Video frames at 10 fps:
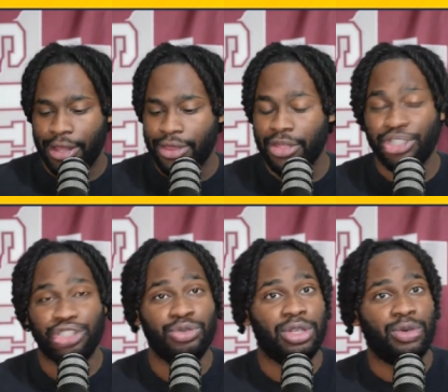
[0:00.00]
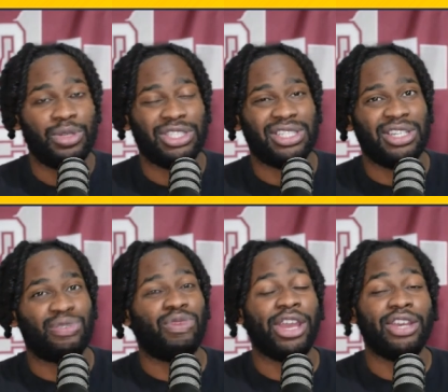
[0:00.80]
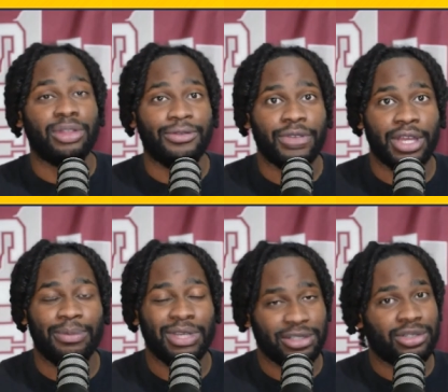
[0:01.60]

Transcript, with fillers: the shooting was irregular for them because